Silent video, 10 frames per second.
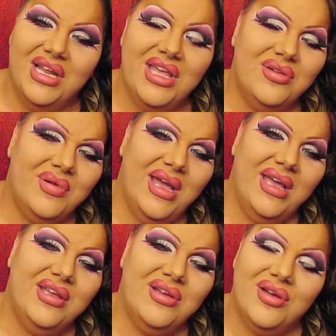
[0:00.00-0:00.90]
Either
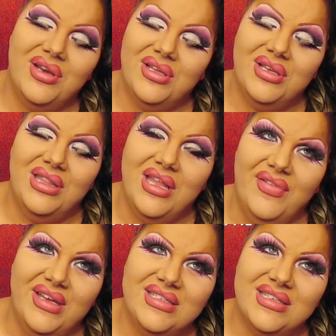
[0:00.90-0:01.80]
way, you're going to
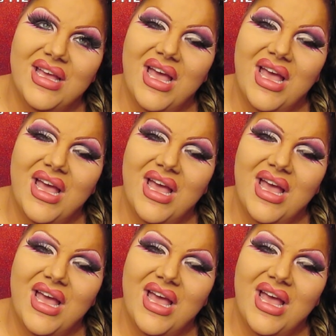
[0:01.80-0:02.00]
love it.